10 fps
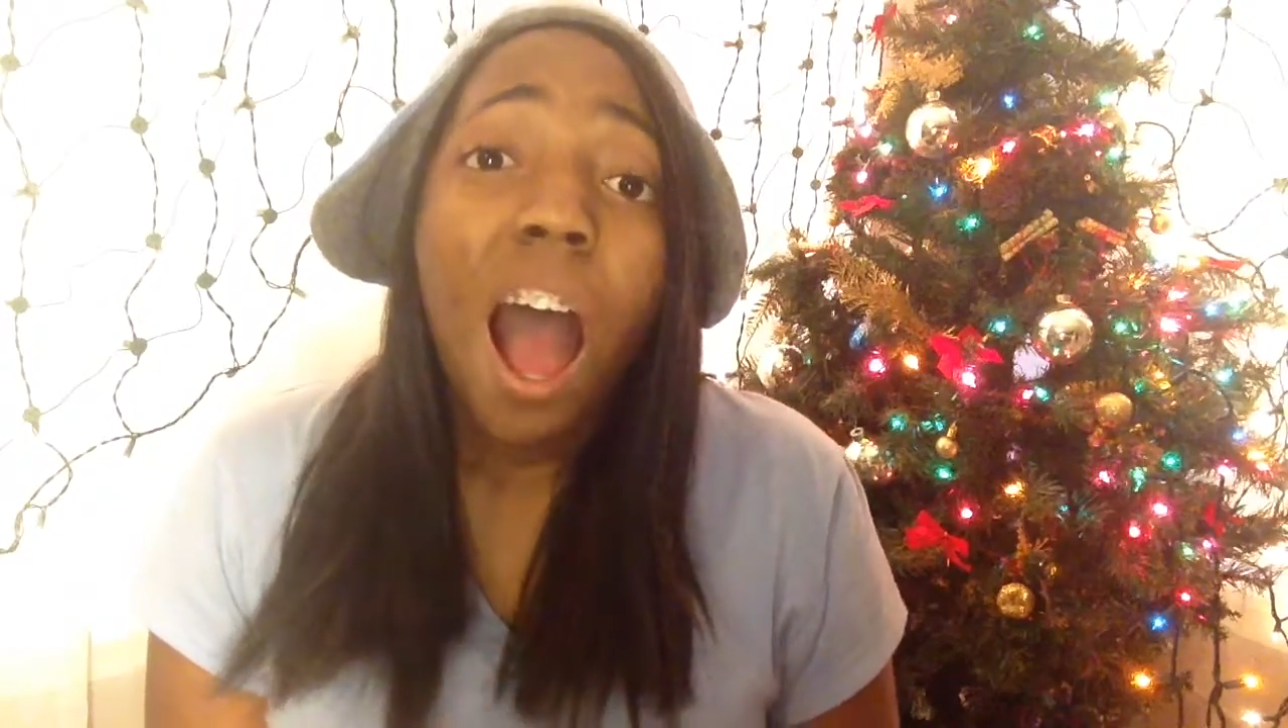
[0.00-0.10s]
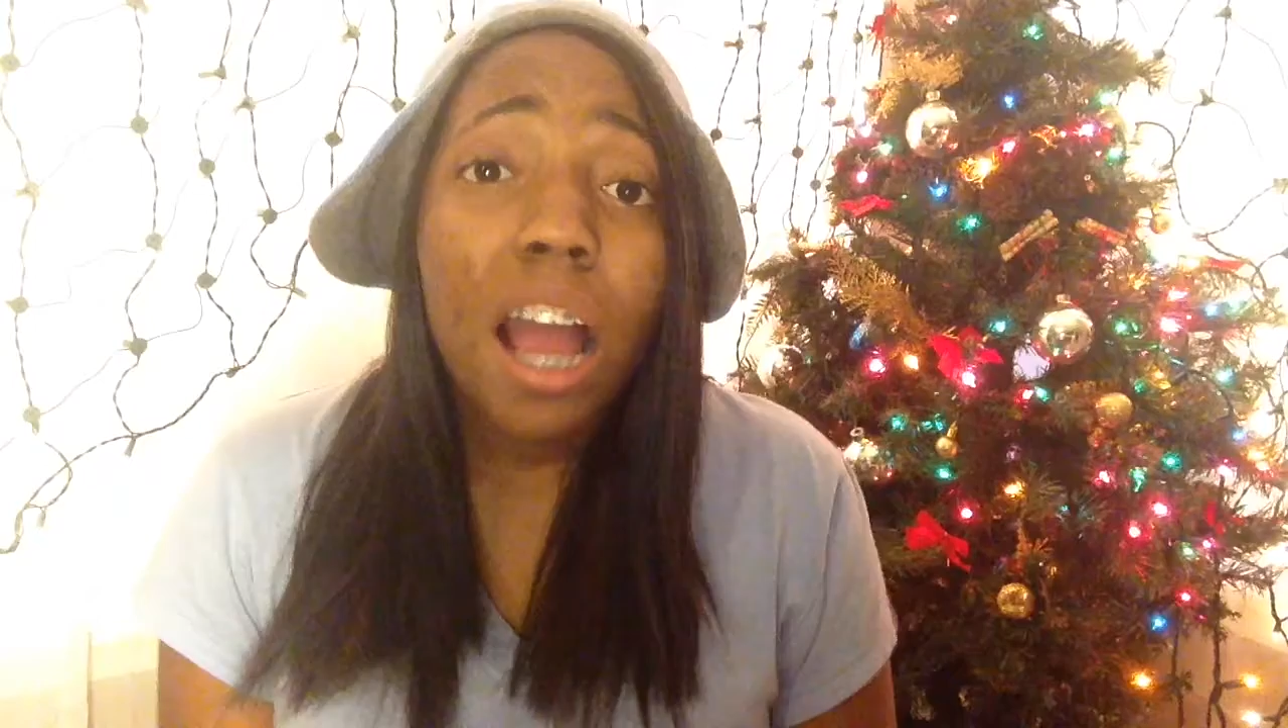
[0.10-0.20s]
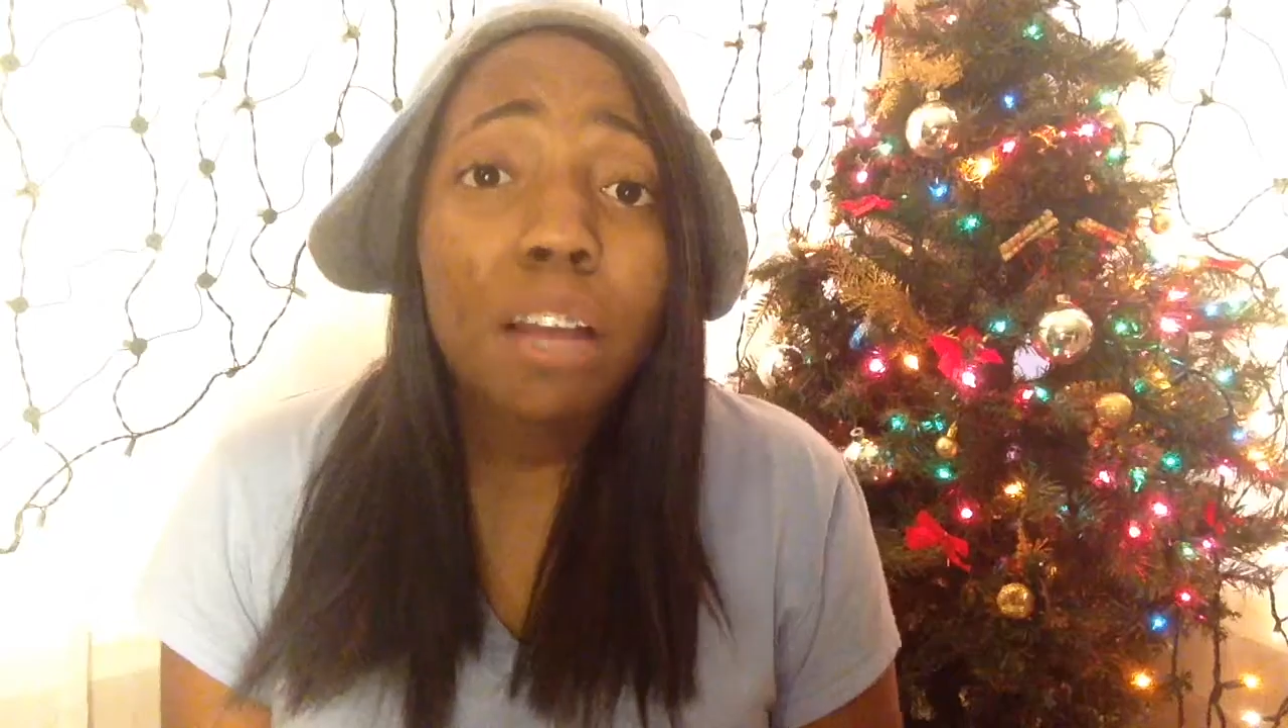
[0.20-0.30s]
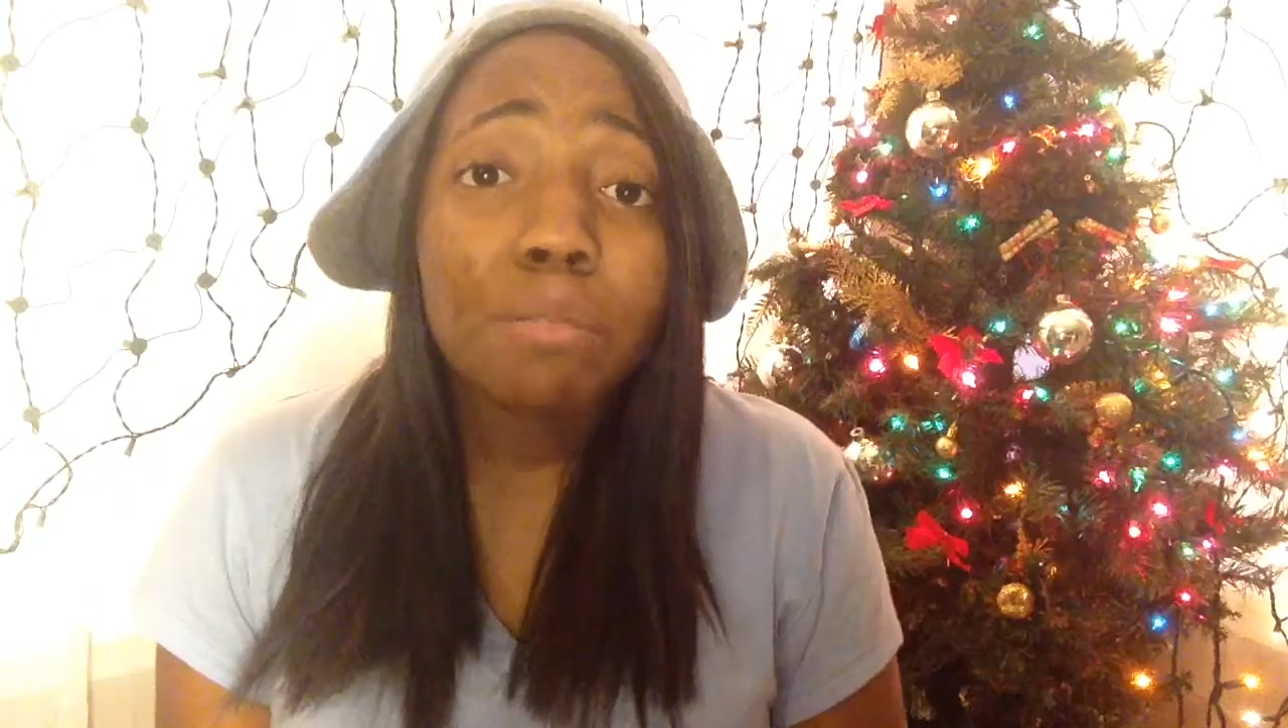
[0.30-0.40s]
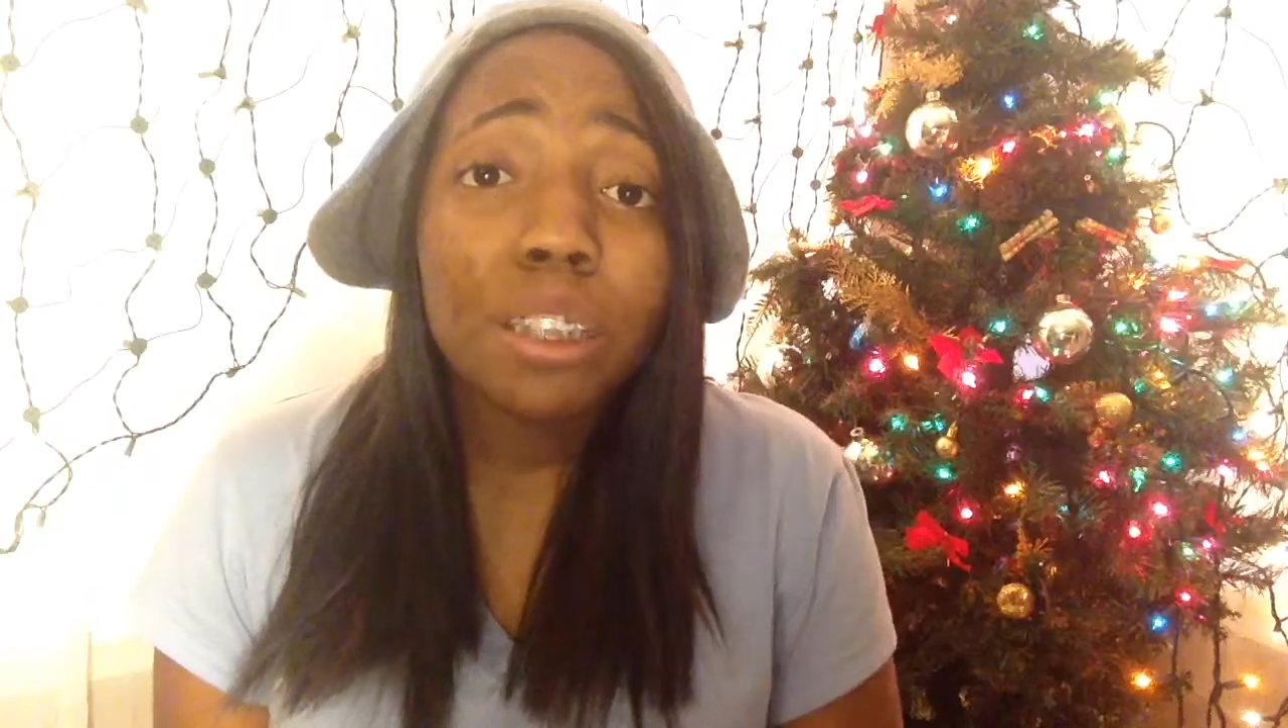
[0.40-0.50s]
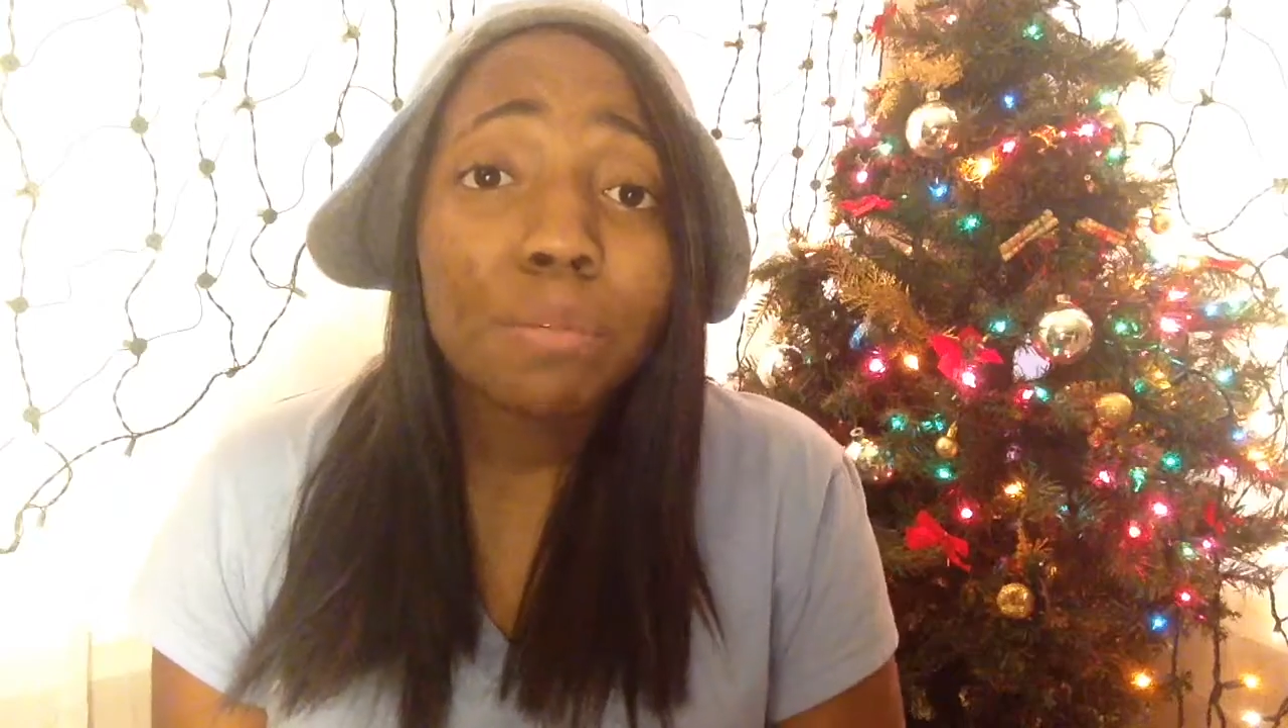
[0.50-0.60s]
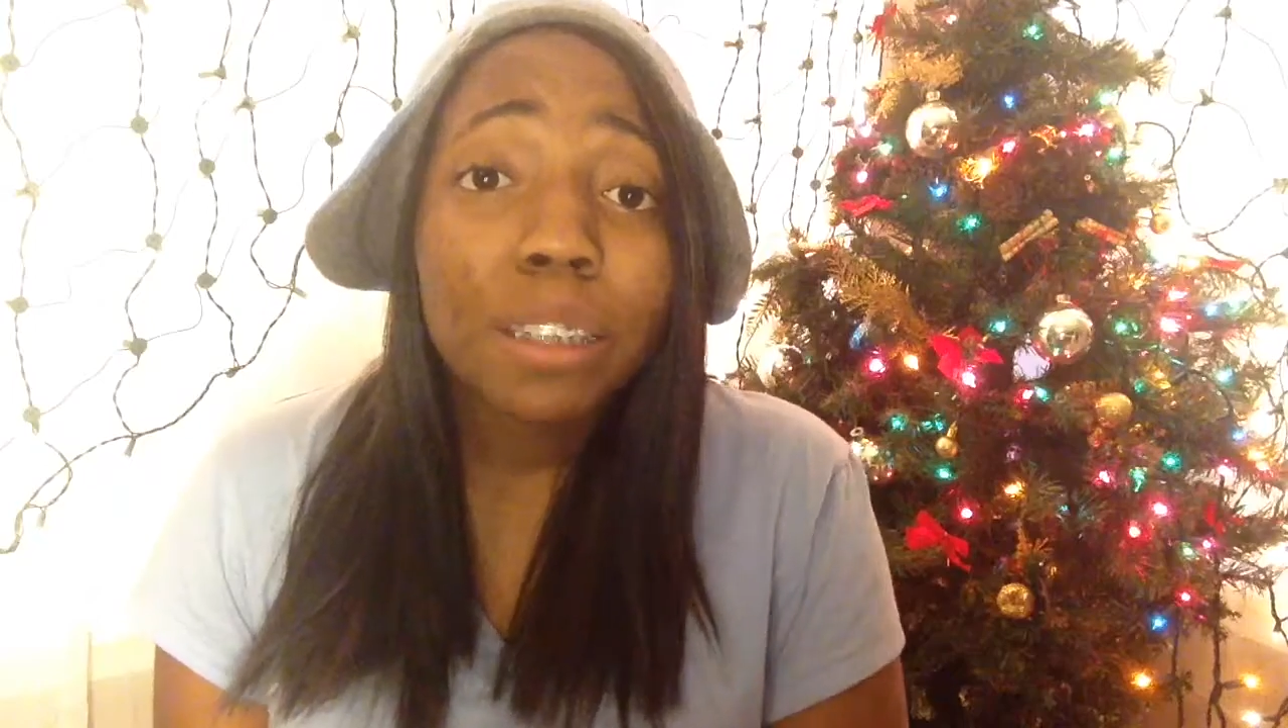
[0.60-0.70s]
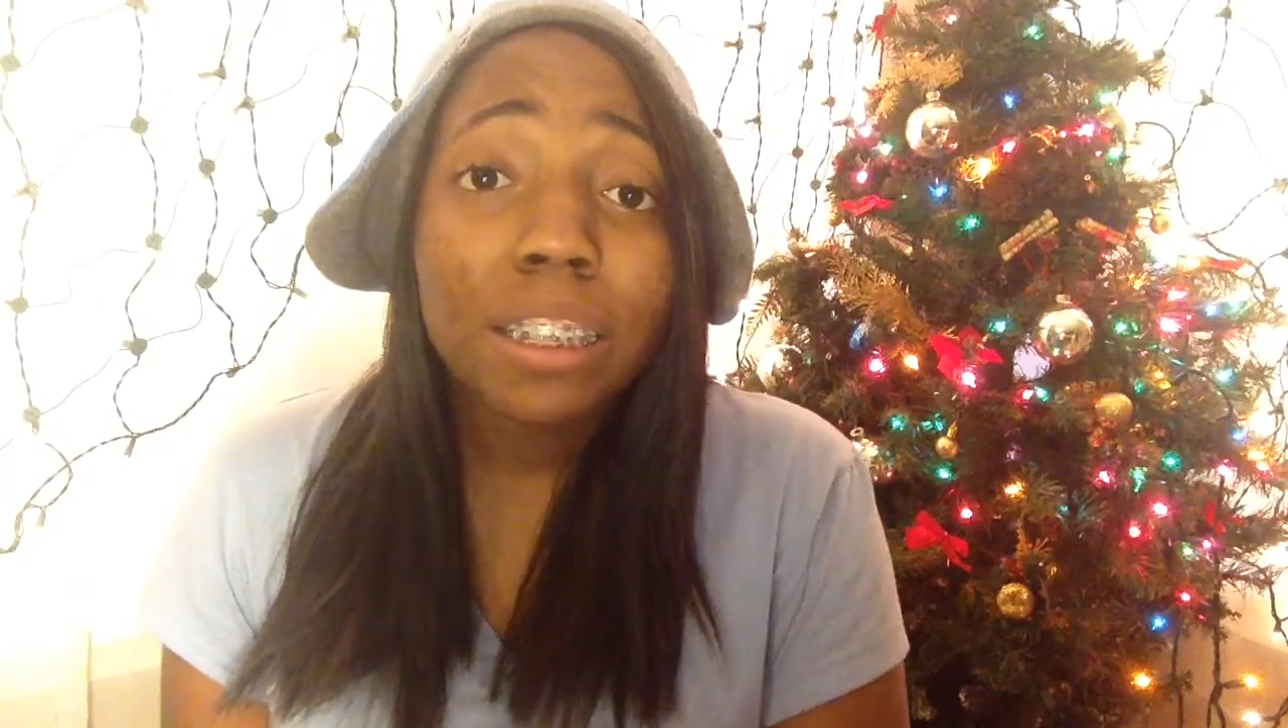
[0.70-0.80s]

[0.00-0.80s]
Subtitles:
I'm super